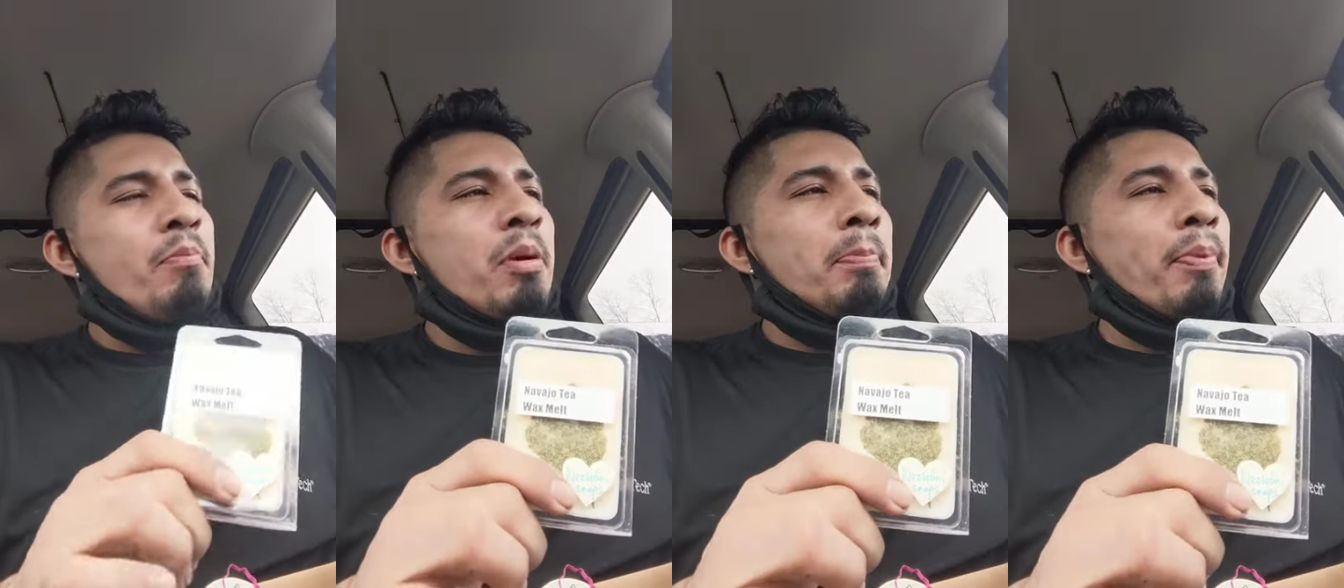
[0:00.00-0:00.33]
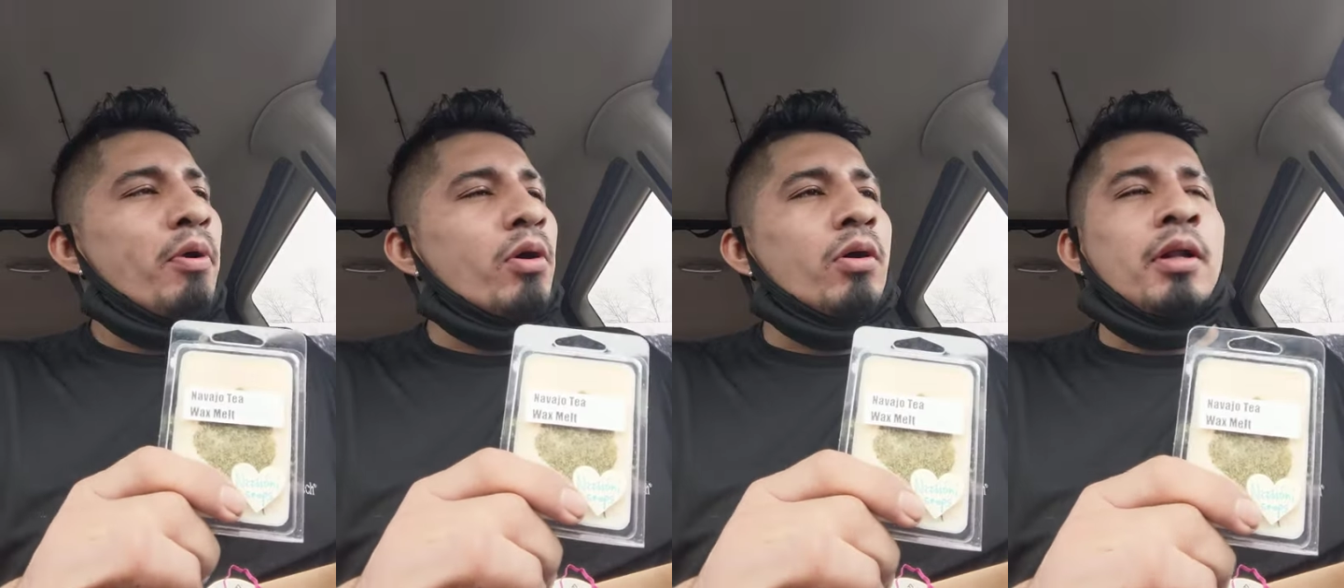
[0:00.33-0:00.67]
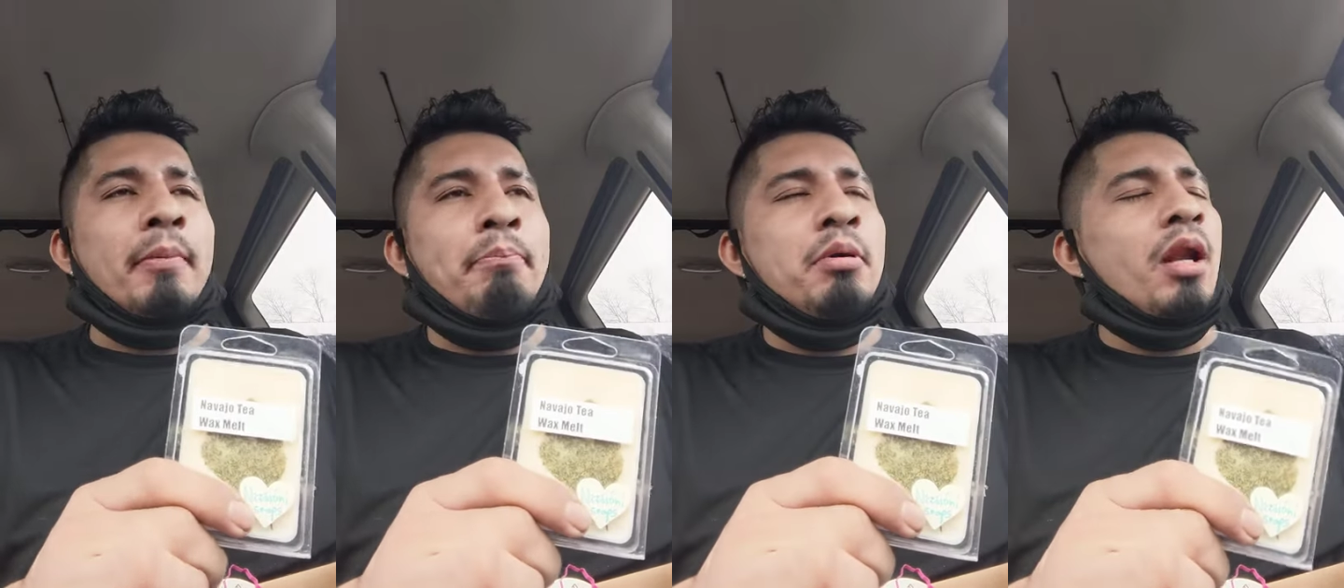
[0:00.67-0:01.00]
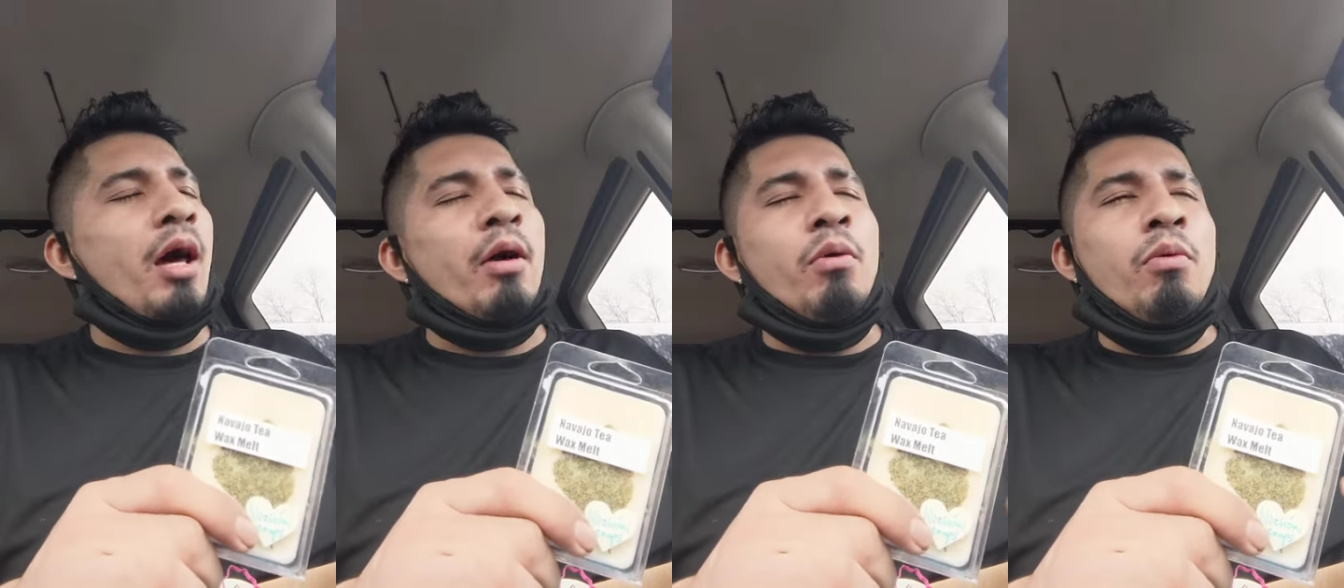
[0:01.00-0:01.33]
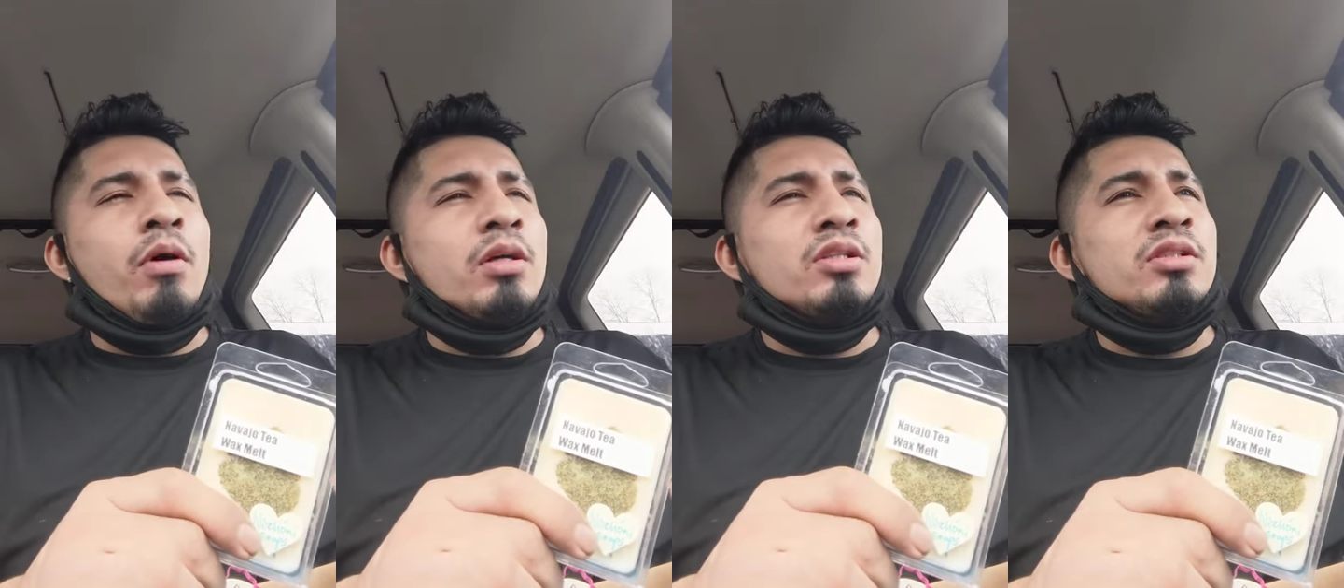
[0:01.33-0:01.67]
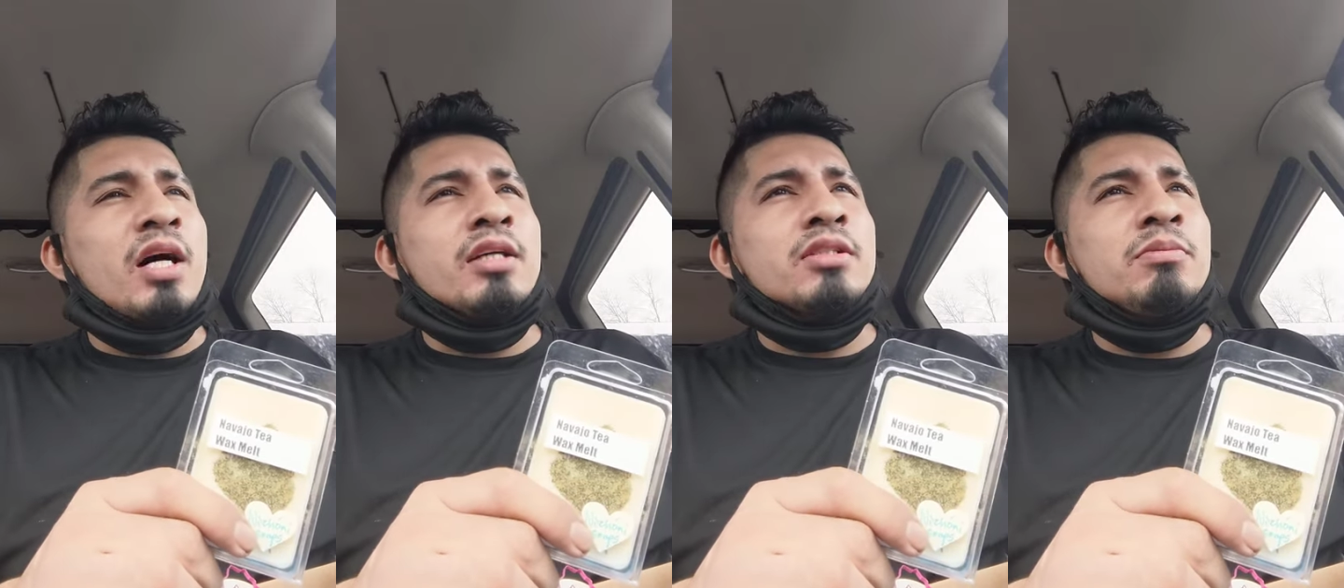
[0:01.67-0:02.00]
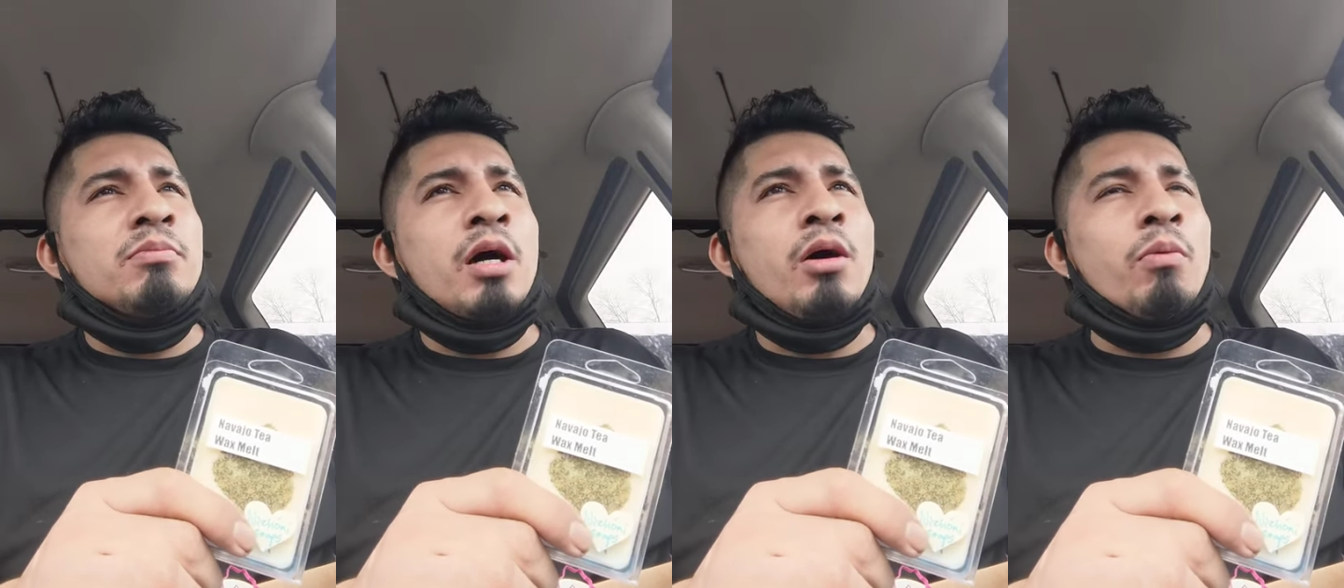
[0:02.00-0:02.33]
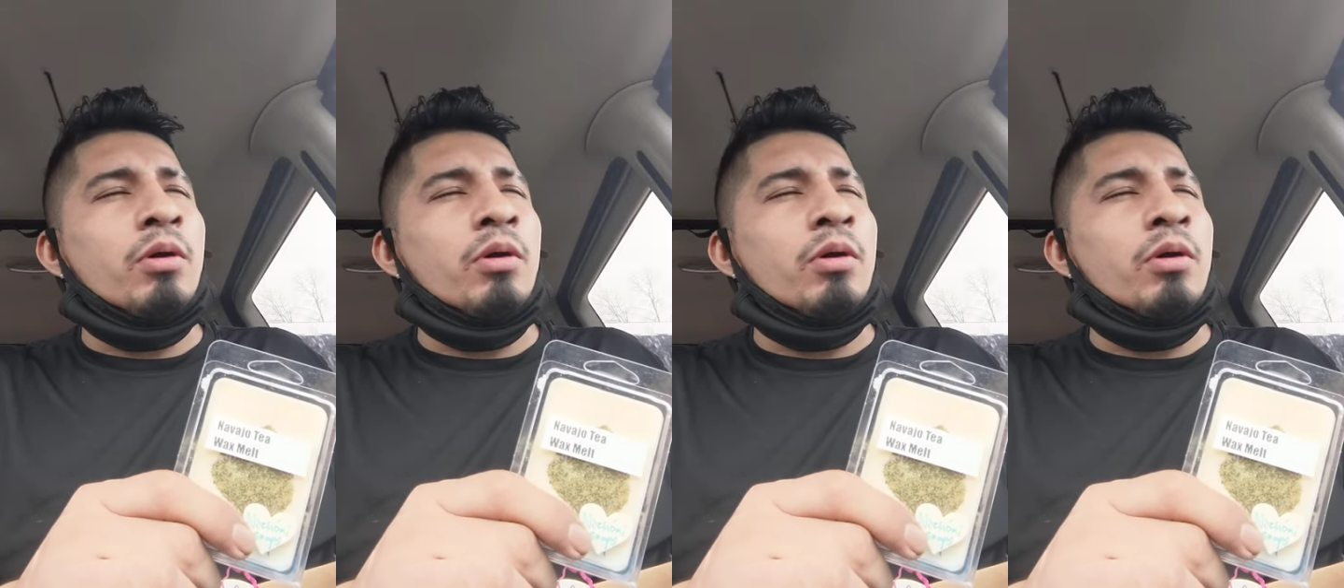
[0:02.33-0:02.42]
People are gonna be like, what is that smell?